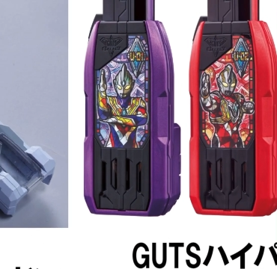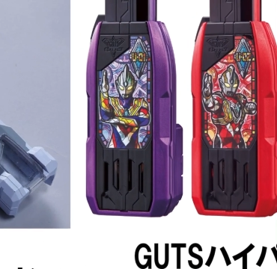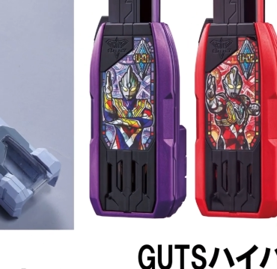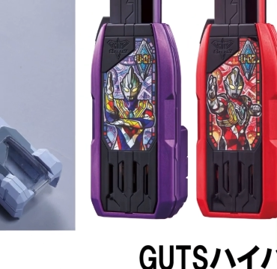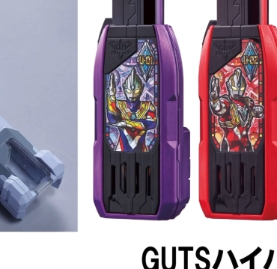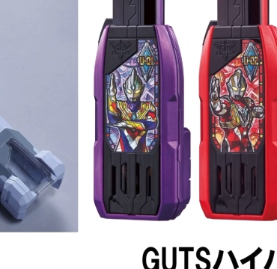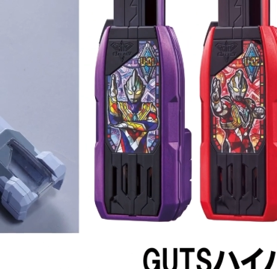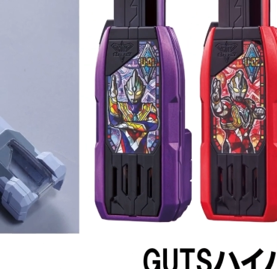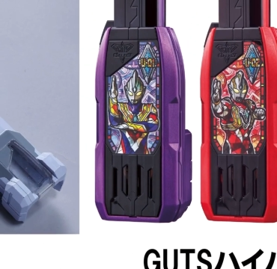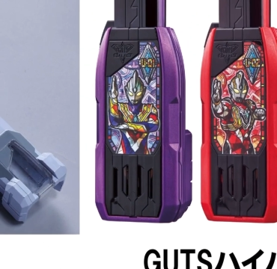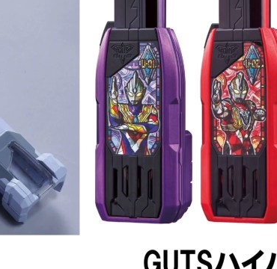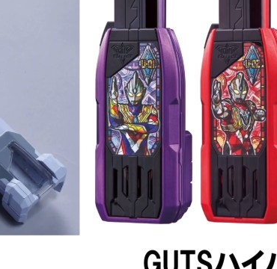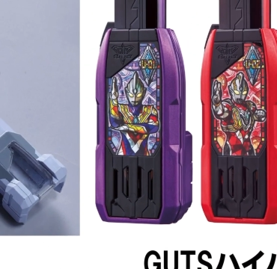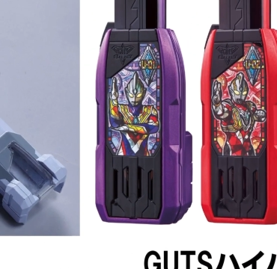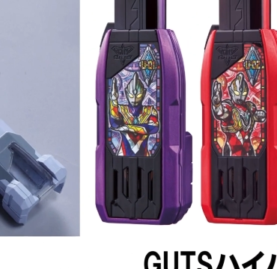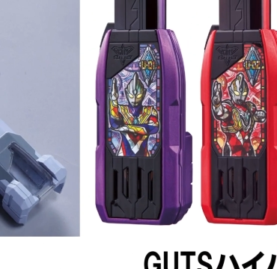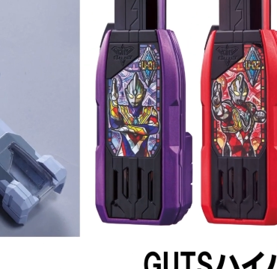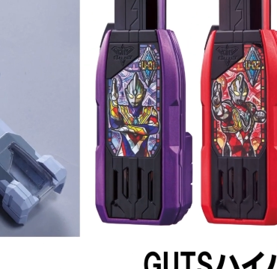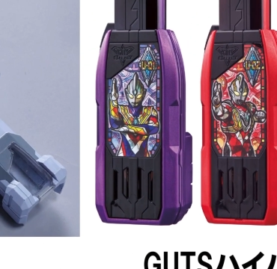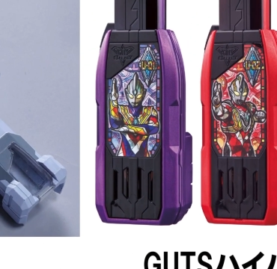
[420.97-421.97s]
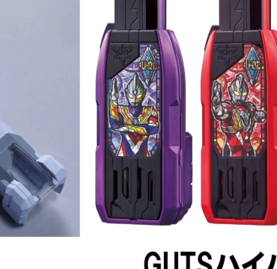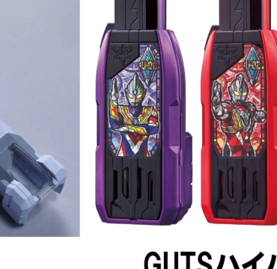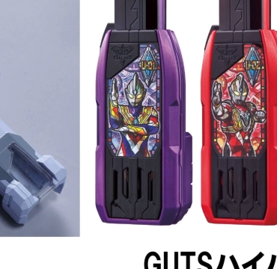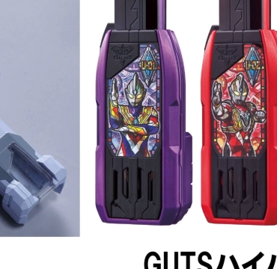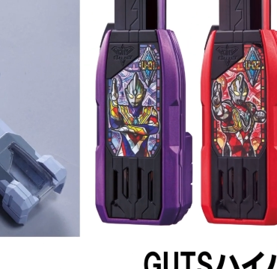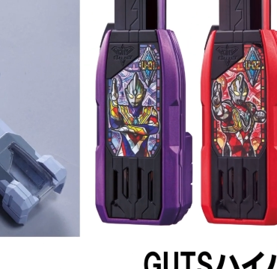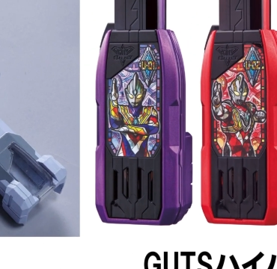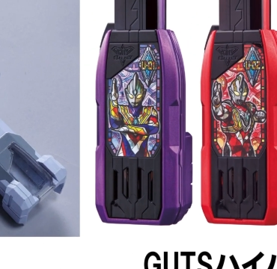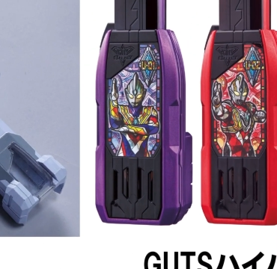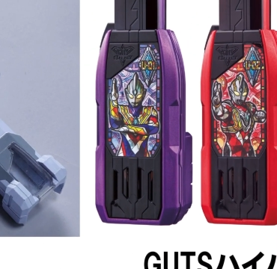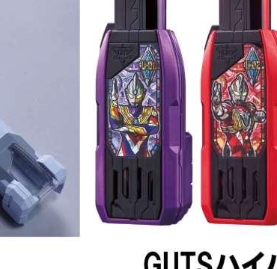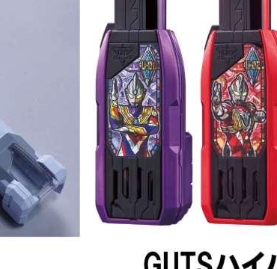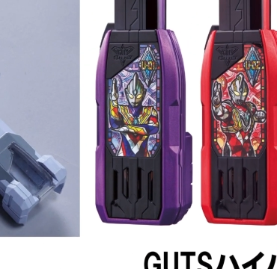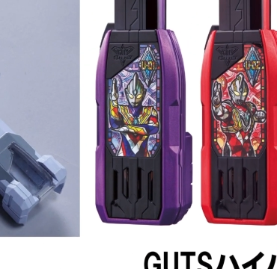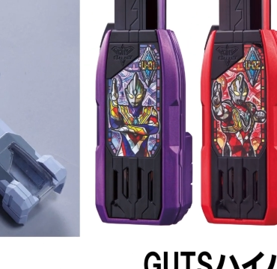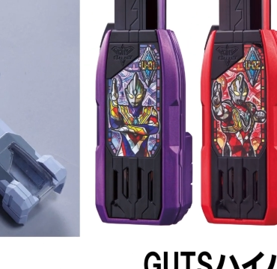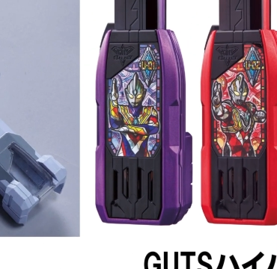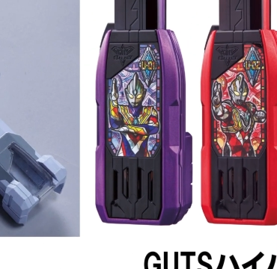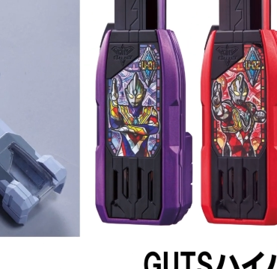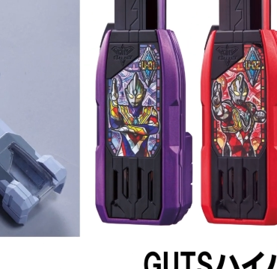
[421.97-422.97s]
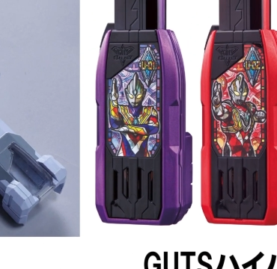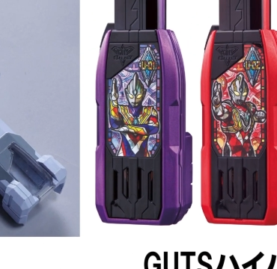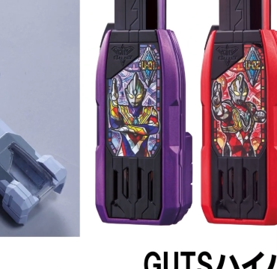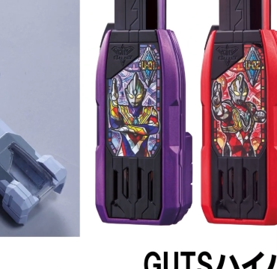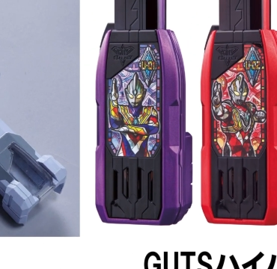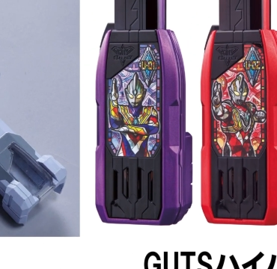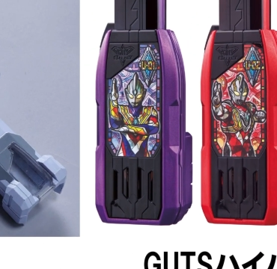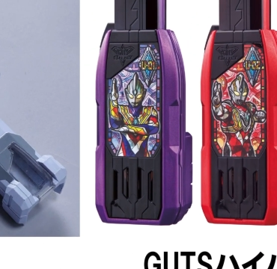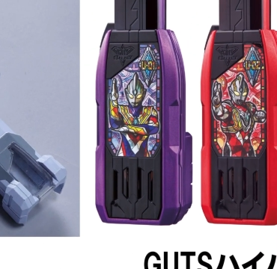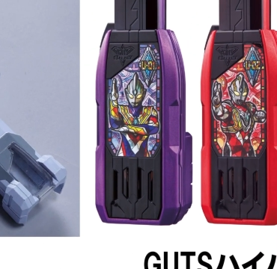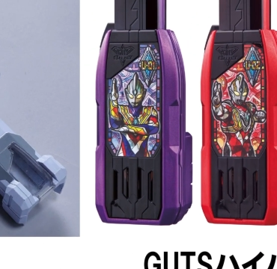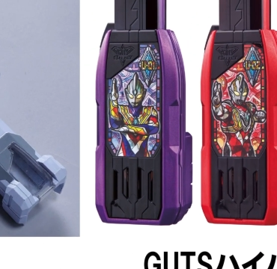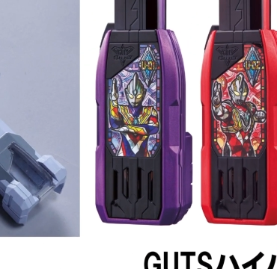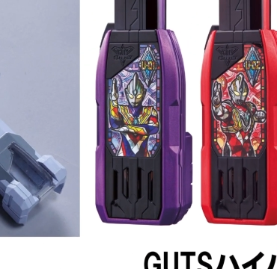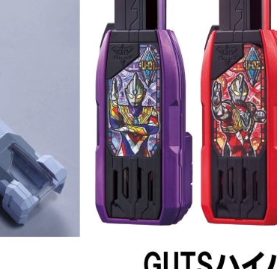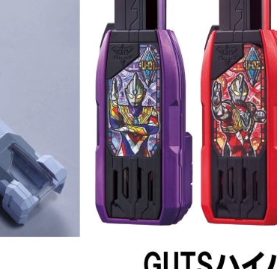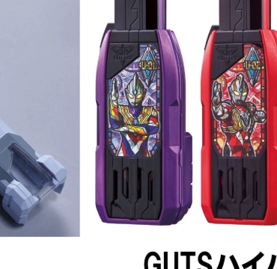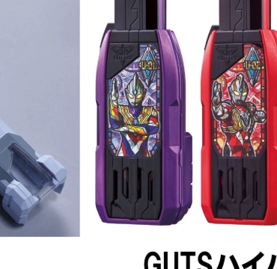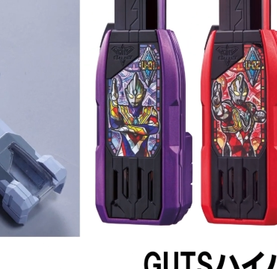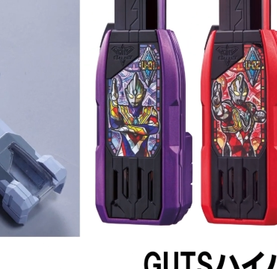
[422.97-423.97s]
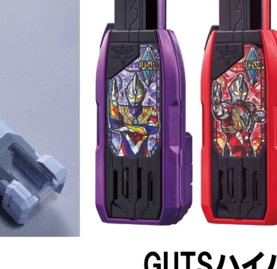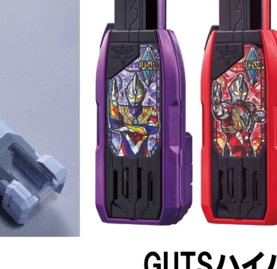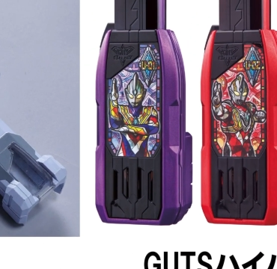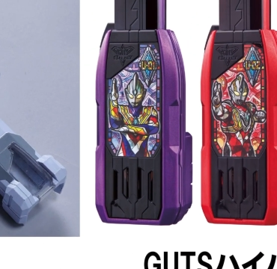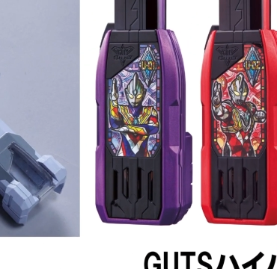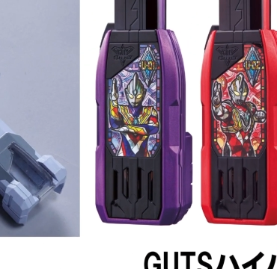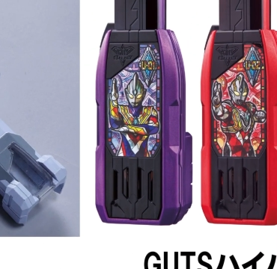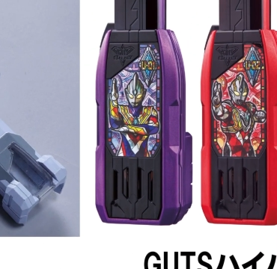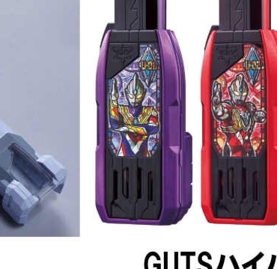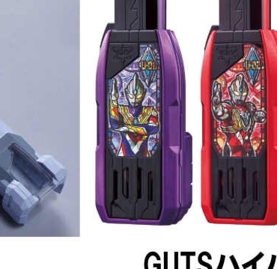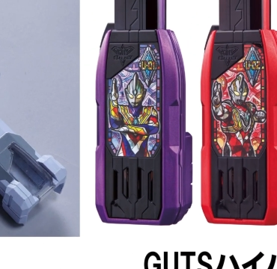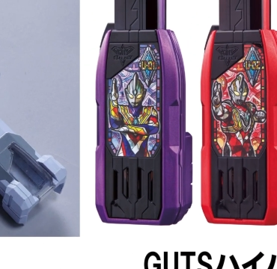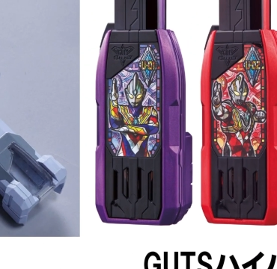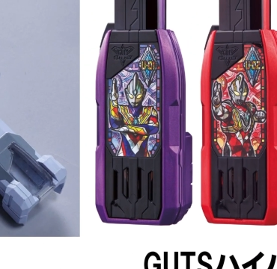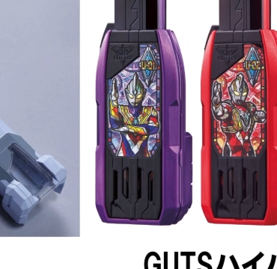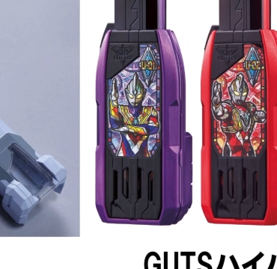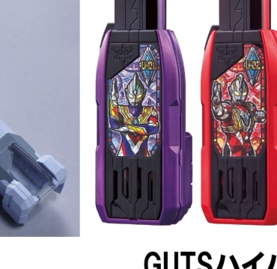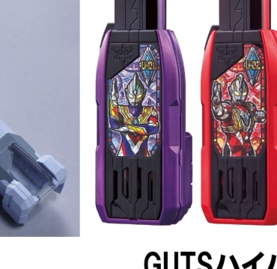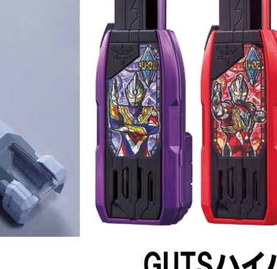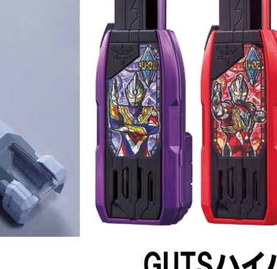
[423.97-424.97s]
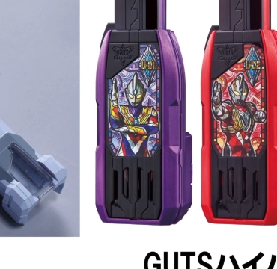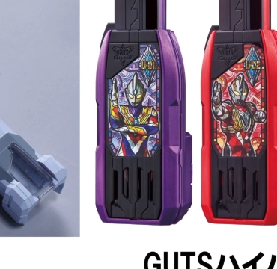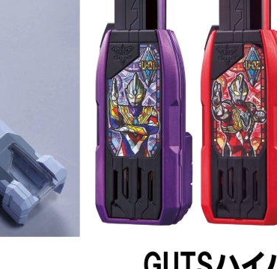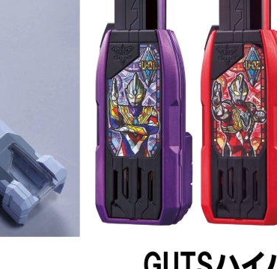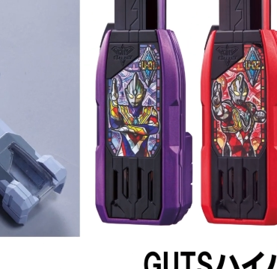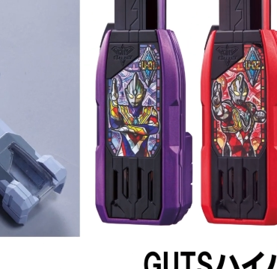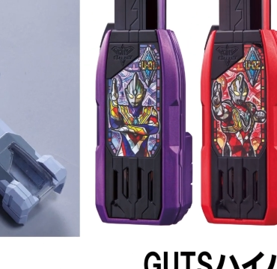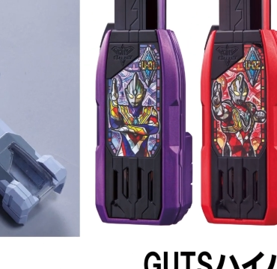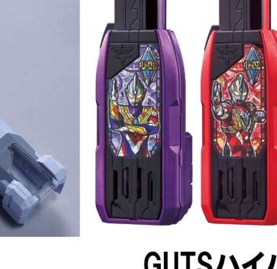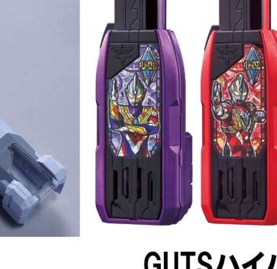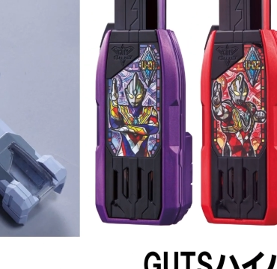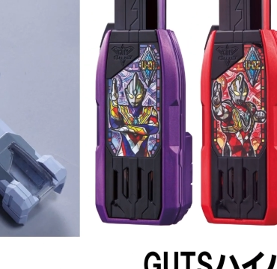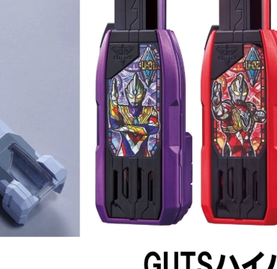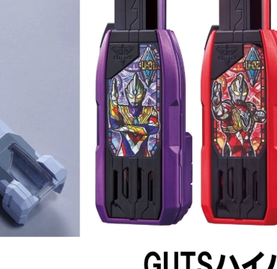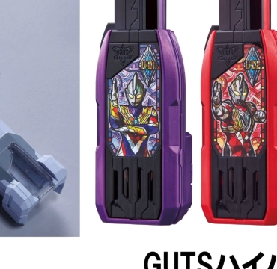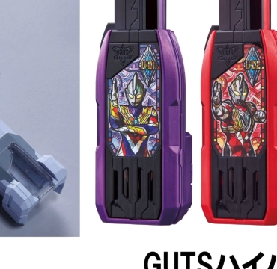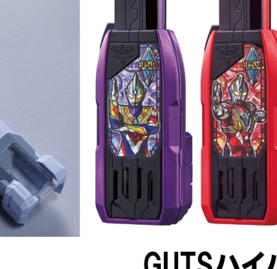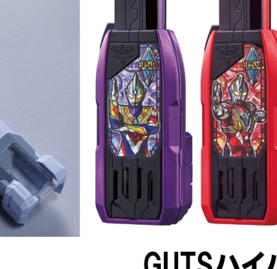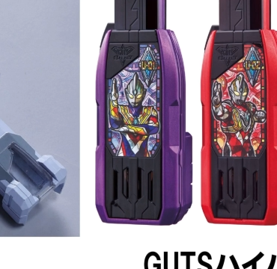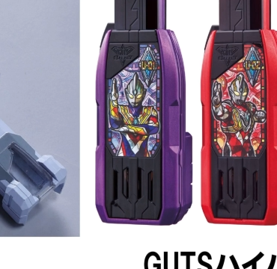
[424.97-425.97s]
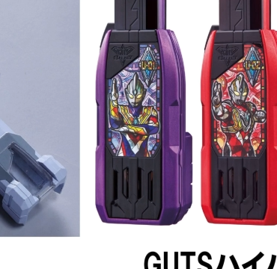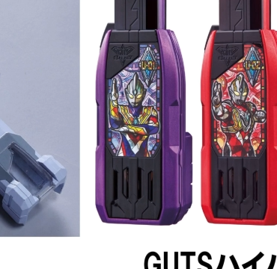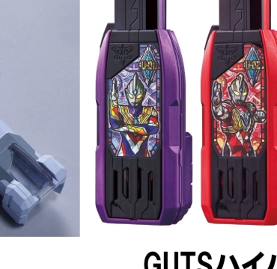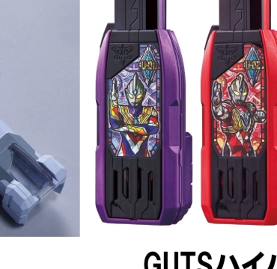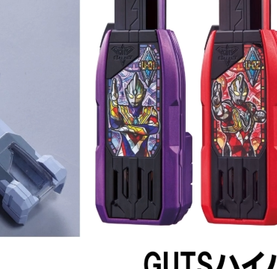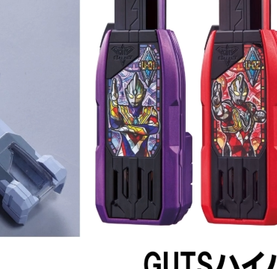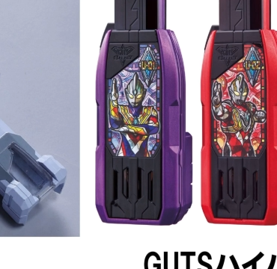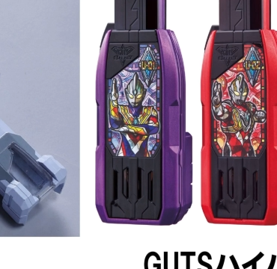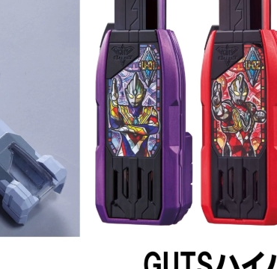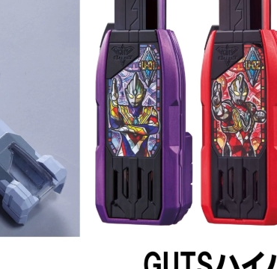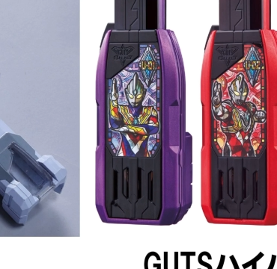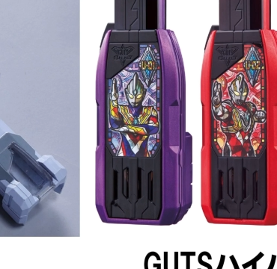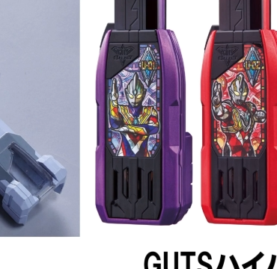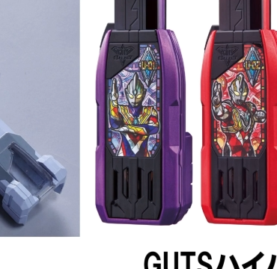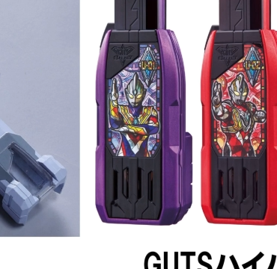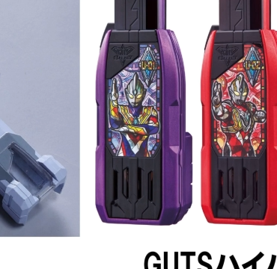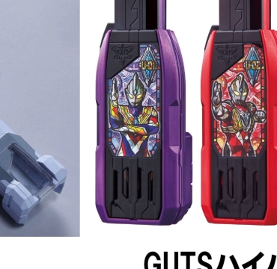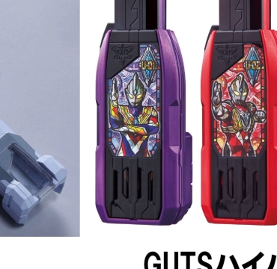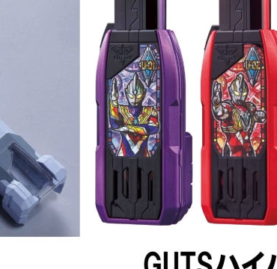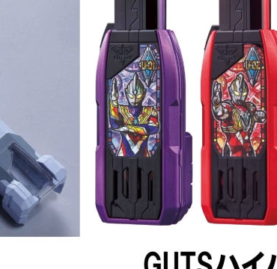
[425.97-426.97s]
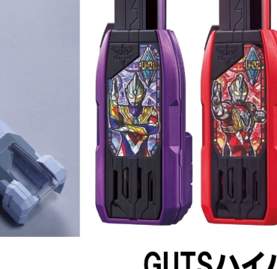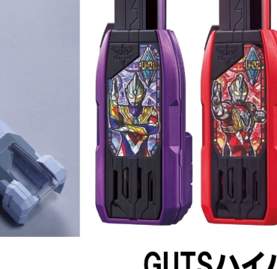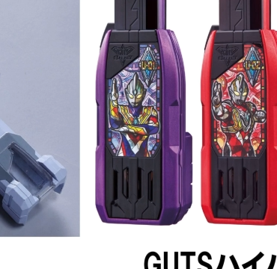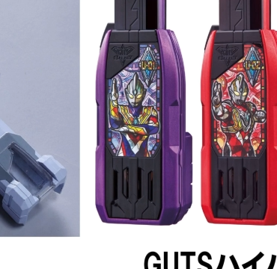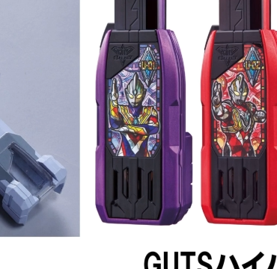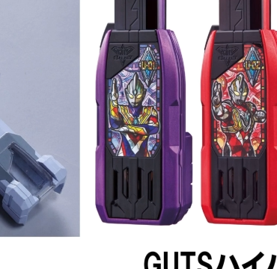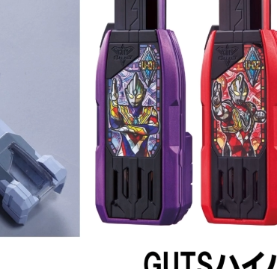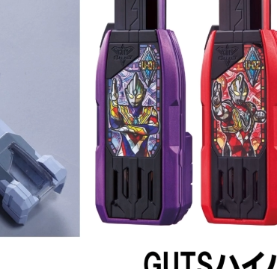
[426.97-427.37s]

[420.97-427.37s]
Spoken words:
Nobody's mouth can be seen.